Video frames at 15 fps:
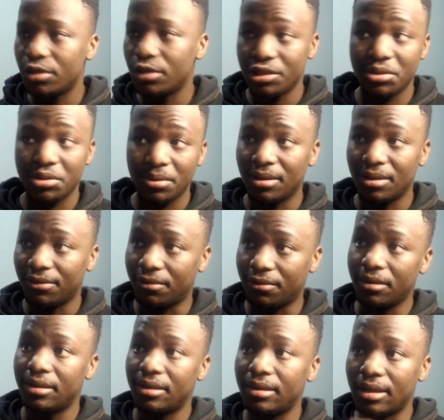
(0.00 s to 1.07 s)
On the screen, I've
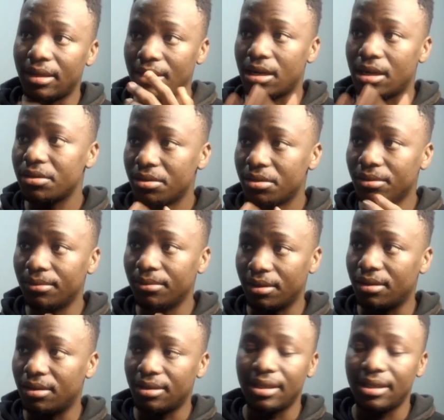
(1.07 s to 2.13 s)
created a custom
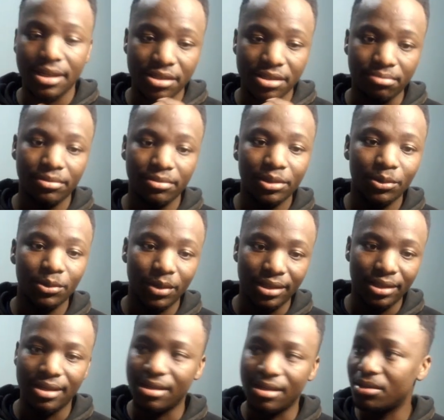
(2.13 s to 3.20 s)
authentication
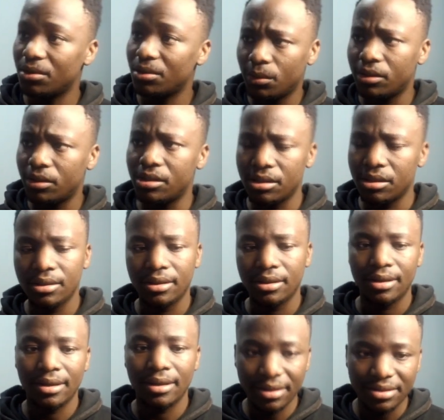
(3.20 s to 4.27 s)
middleware class on which
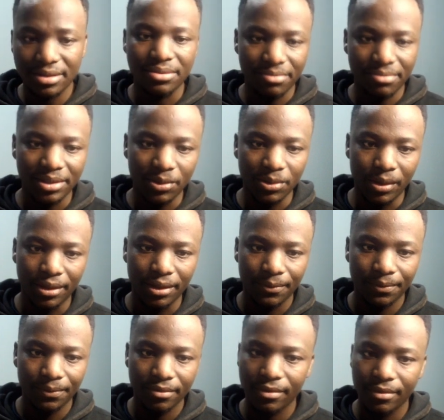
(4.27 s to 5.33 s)
it is a middleware.
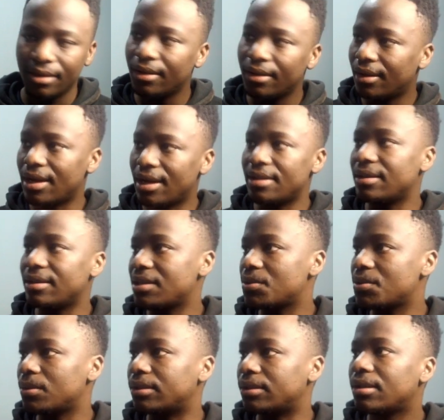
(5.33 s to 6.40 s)
And then
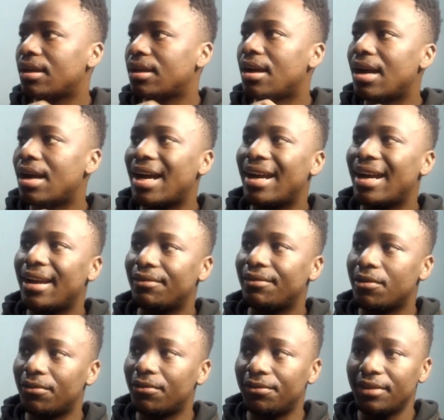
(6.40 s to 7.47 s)
guess what? I
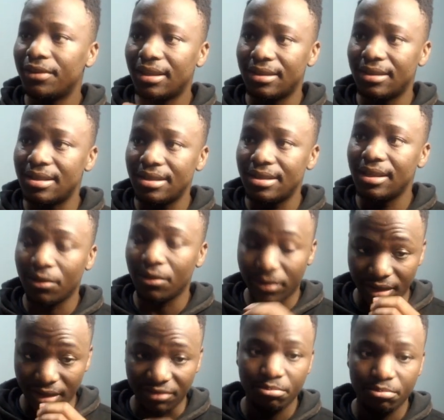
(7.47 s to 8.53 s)
have configured this thing,
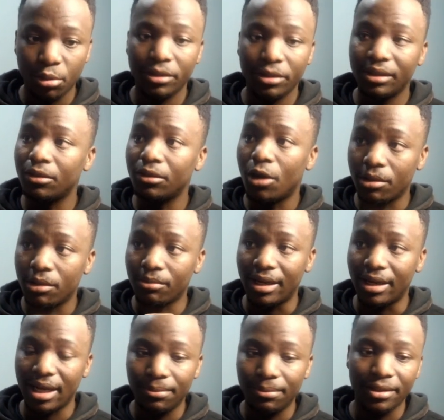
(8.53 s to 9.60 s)
or I've put it on
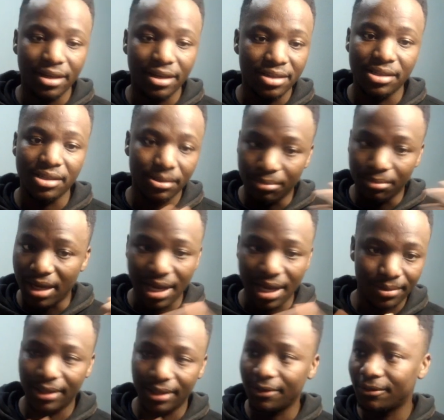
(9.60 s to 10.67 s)
my application
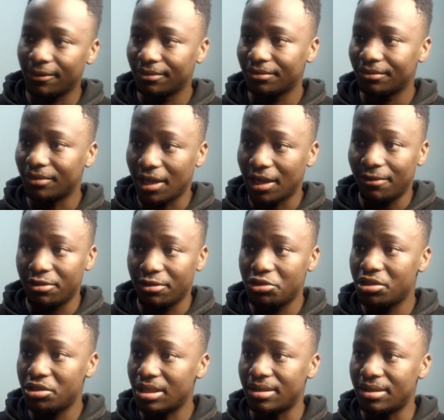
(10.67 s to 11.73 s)
pipeline. I have
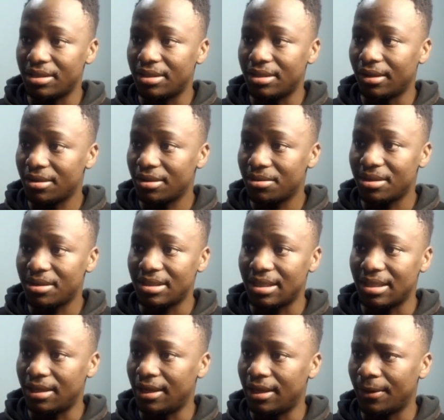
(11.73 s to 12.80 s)
registered this thing, as you can
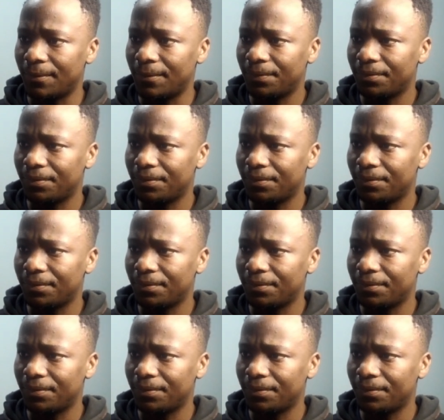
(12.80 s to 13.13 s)
see here.